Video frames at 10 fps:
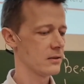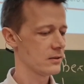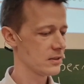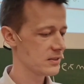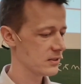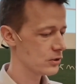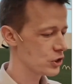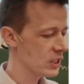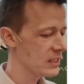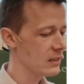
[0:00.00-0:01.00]
this
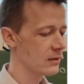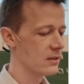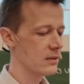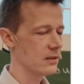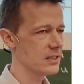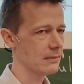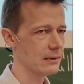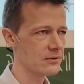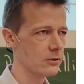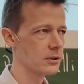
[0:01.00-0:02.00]
g is
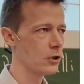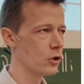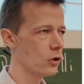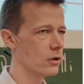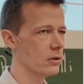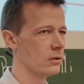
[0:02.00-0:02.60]
sometimes called the log